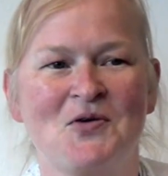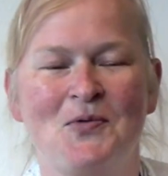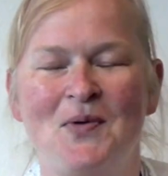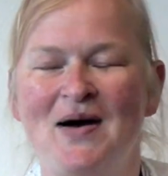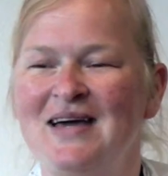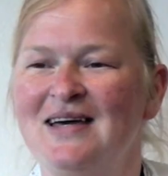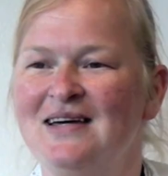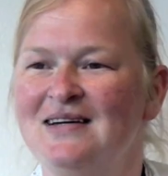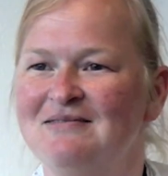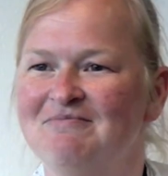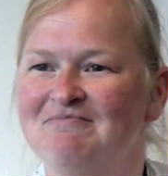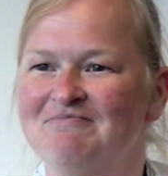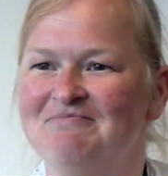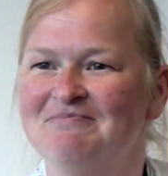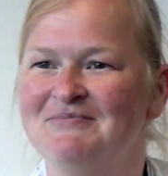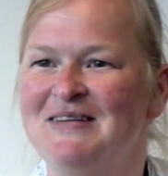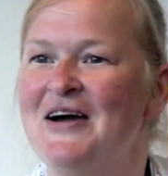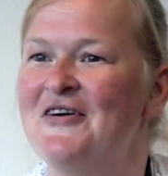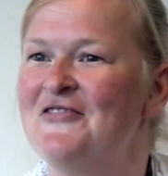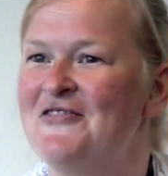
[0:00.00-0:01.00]
Quite
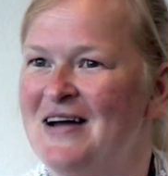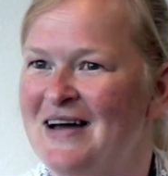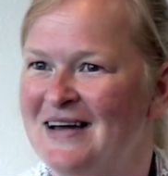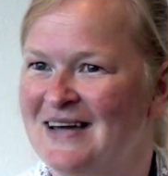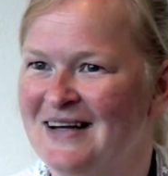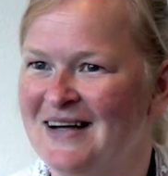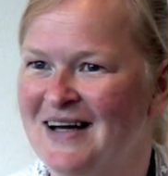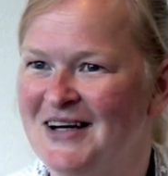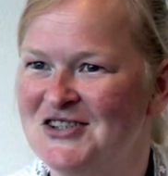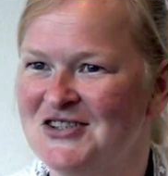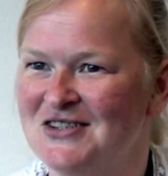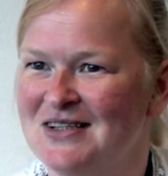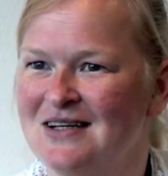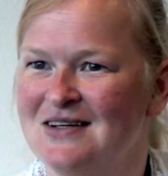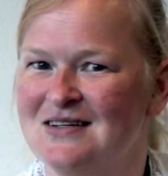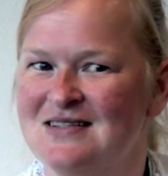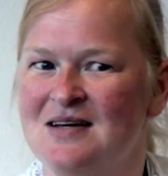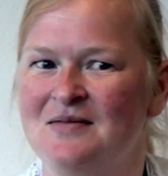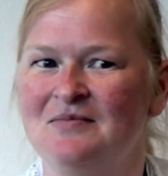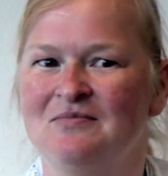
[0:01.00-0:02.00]
nerve-wracking actually,
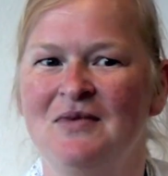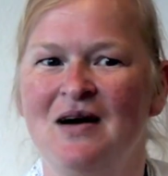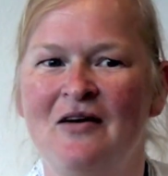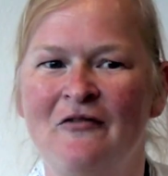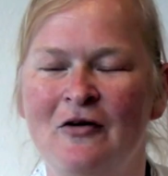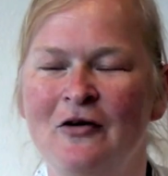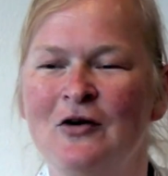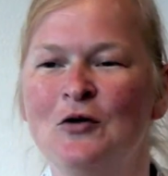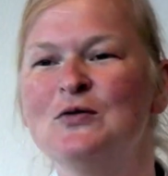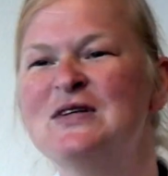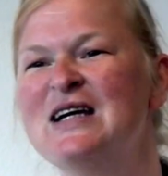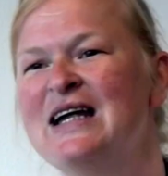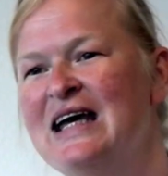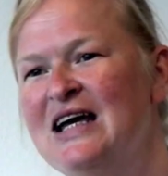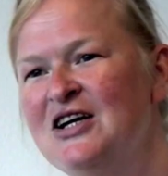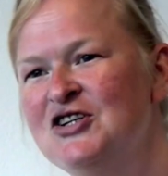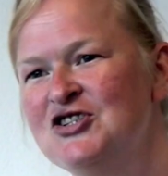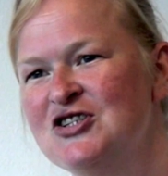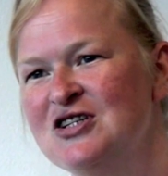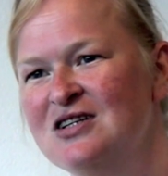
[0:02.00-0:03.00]
because I'm of an older
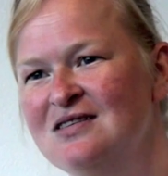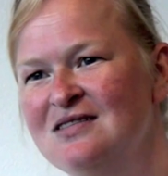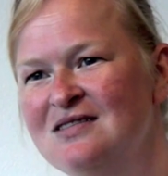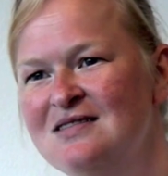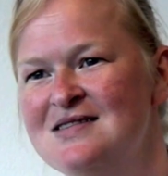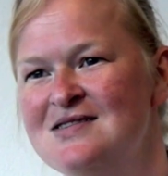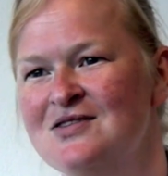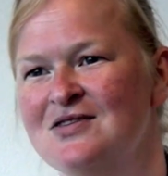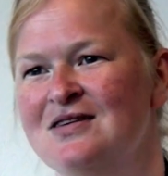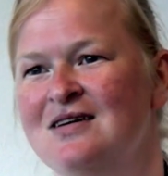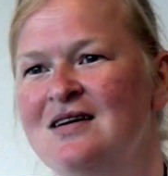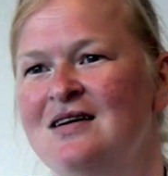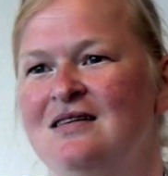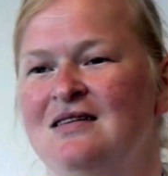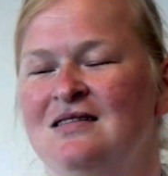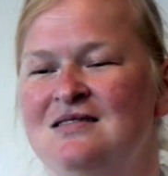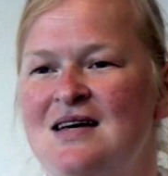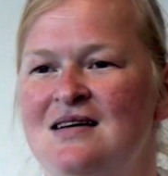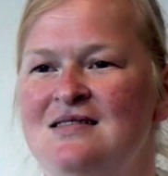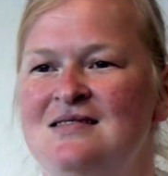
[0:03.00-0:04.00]
age, so you
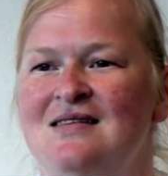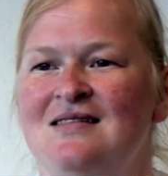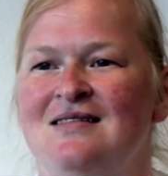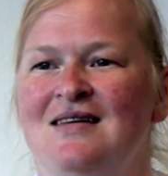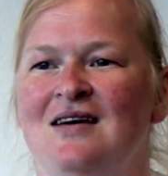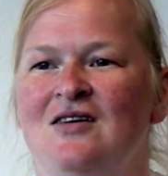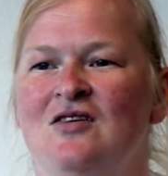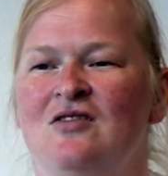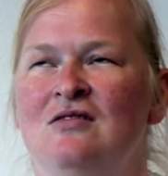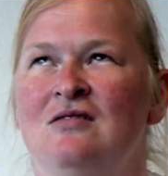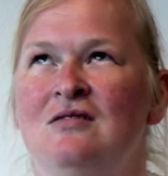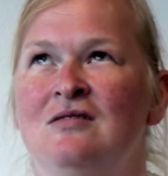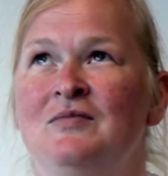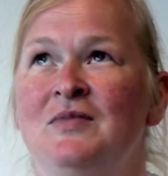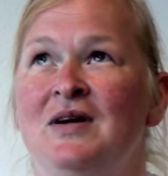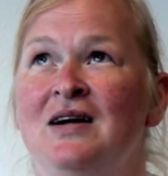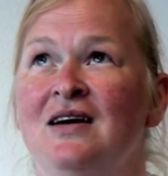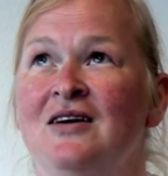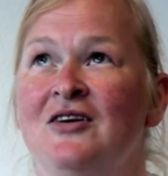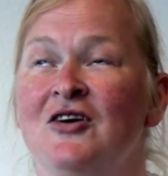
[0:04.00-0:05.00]
tend to think,
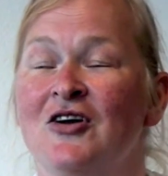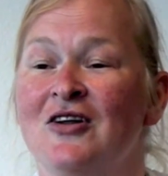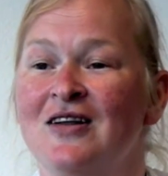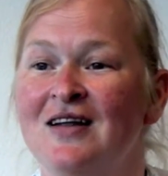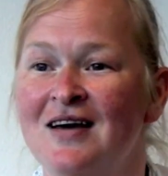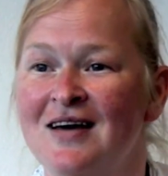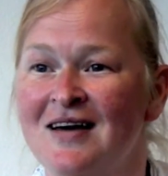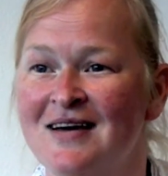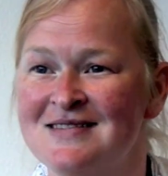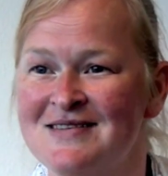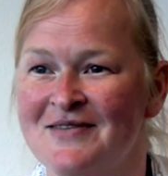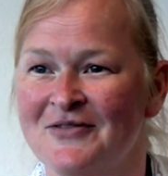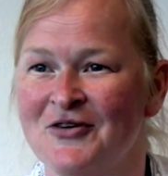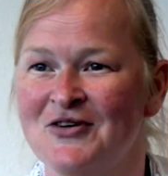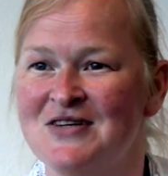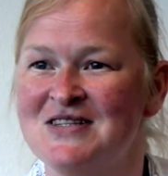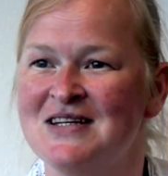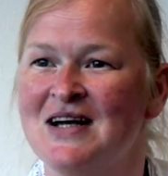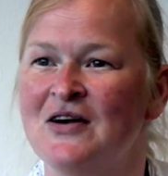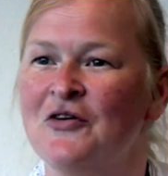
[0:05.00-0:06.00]
oh my goodness, I've
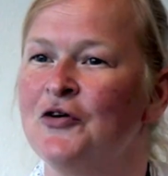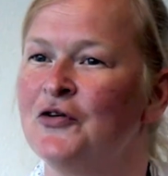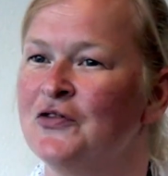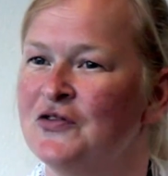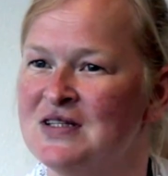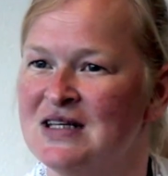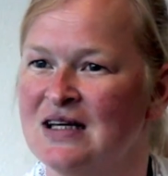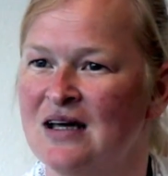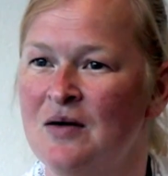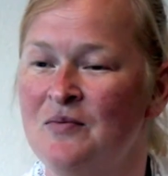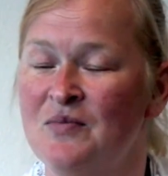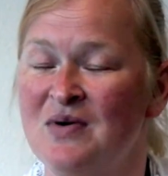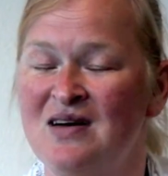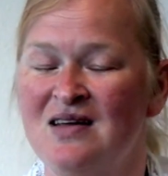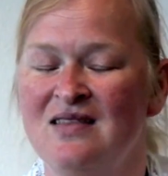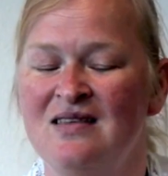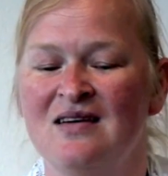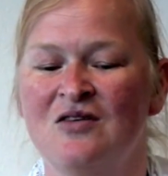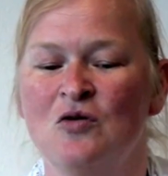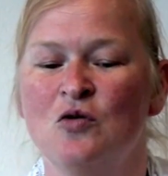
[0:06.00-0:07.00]
got to start all this again,
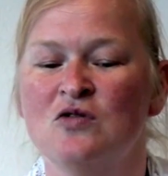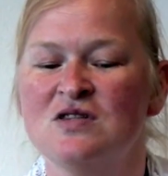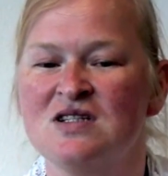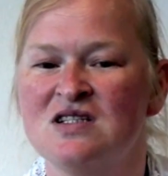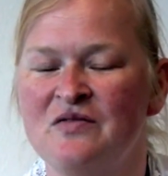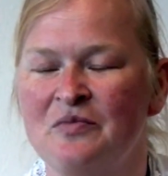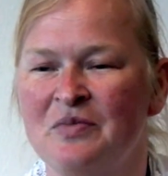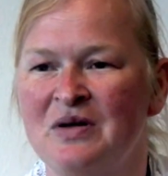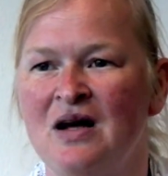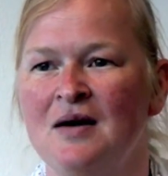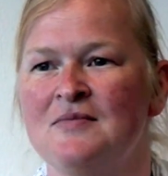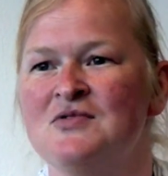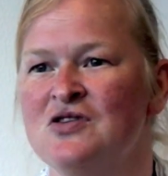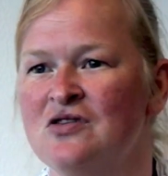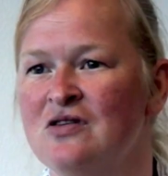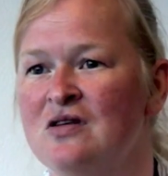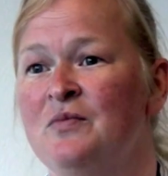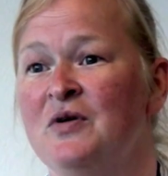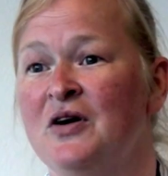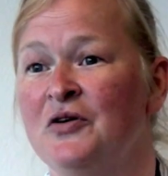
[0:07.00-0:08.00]
but the courses have been
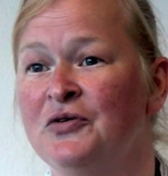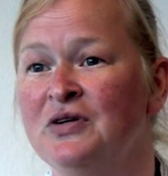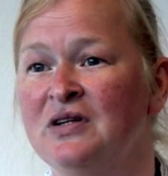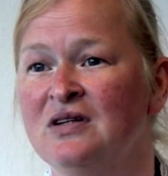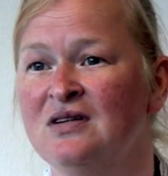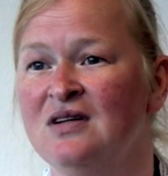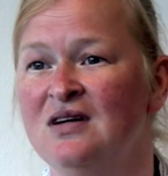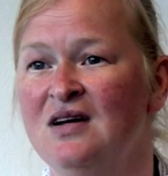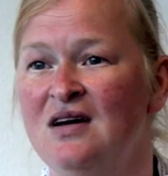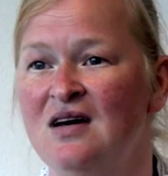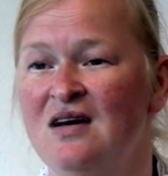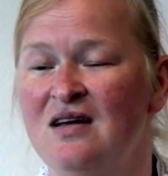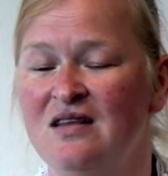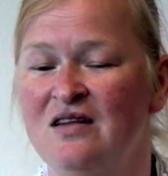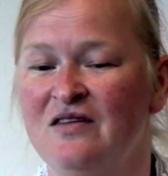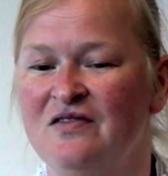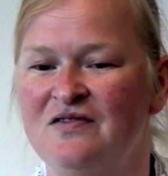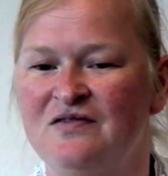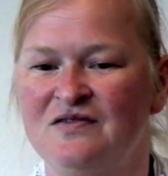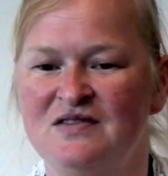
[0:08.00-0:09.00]
absolutely brilliant.
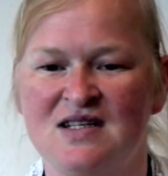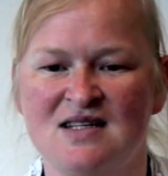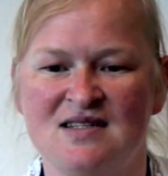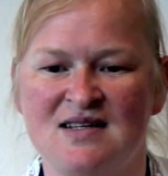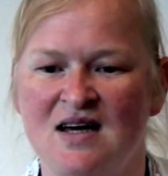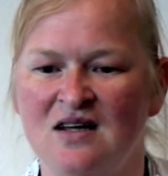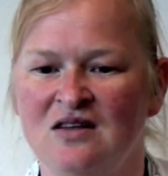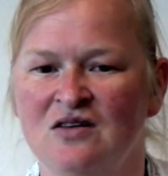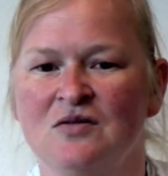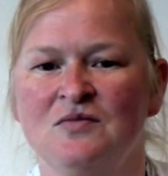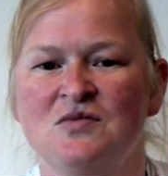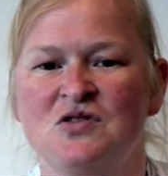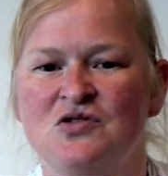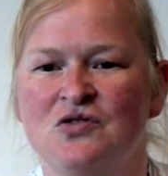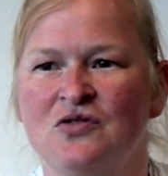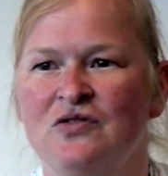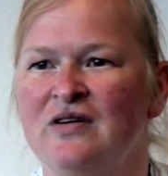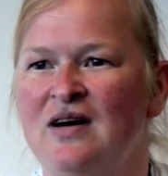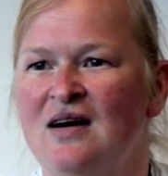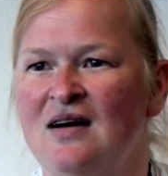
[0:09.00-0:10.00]
They've designed them
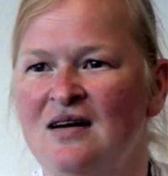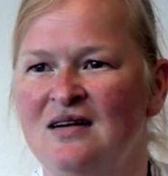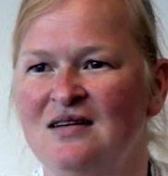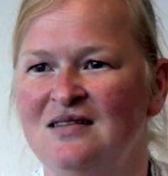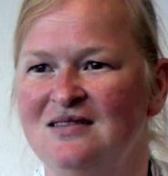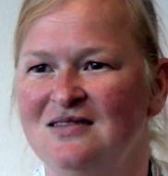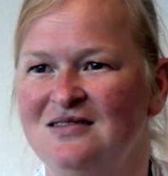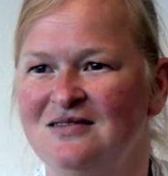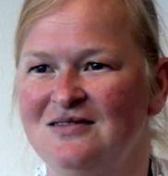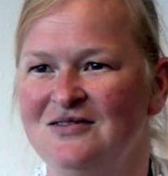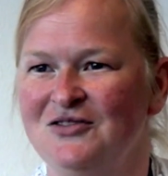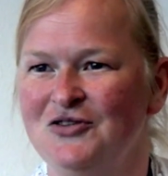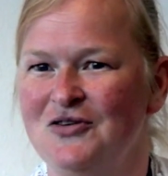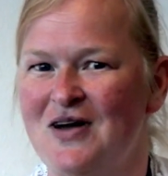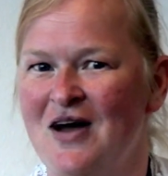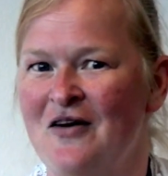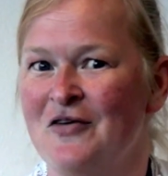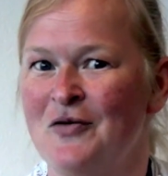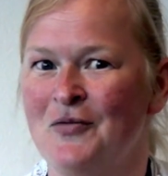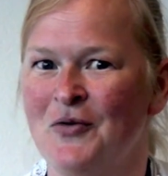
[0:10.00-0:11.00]
so that
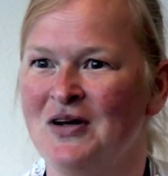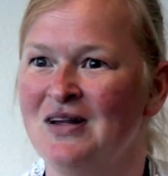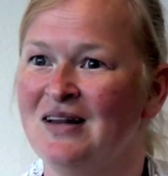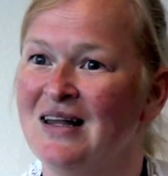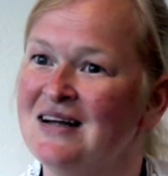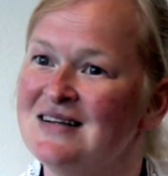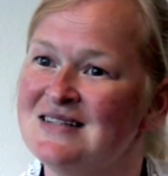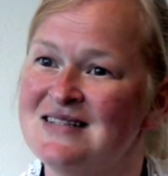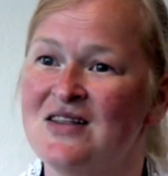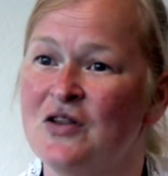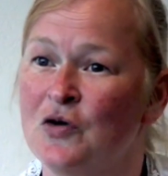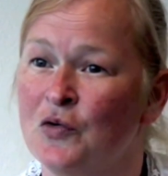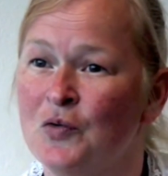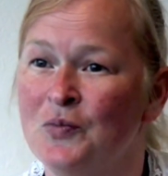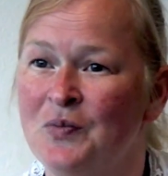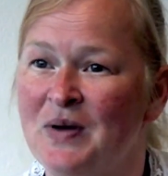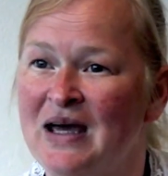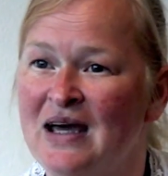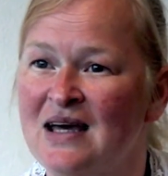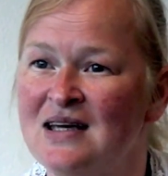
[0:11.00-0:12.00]
everyone learns at their
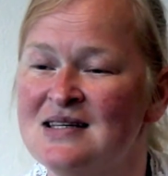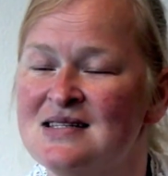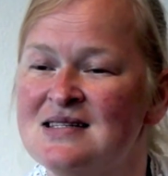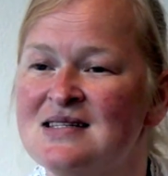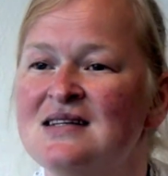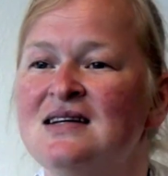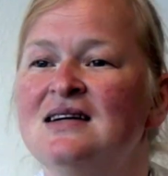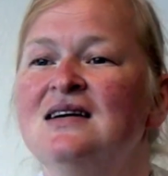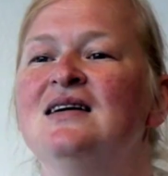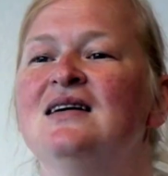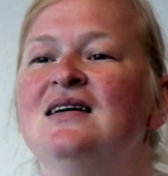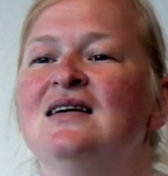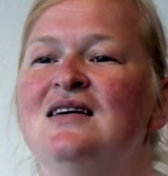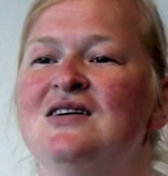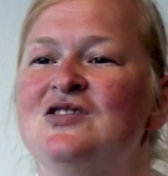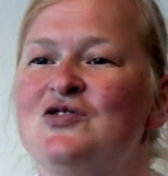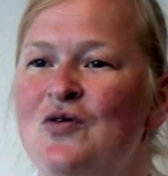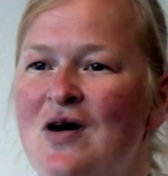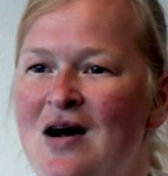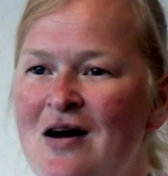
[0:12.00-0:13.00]
own pace,
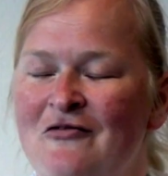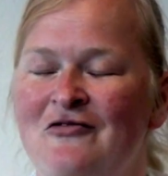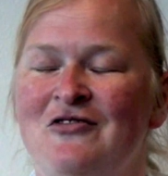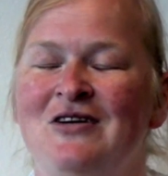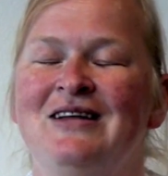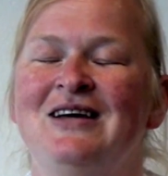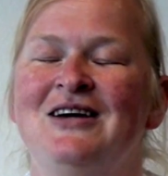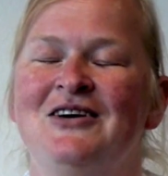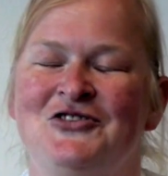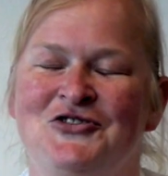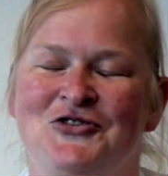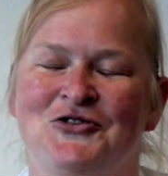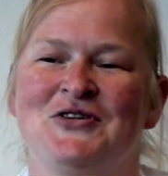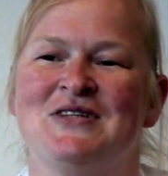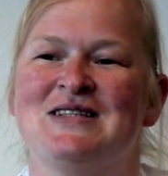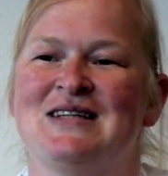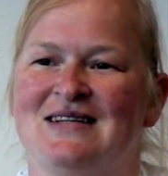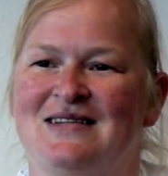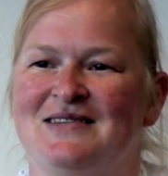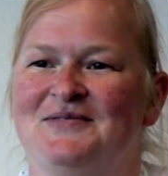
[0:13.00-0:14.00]
so I've really
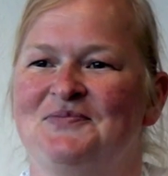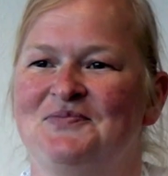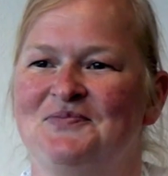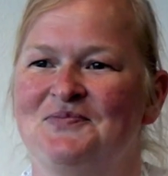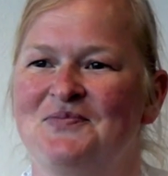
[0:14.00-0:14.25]
enjoyed it.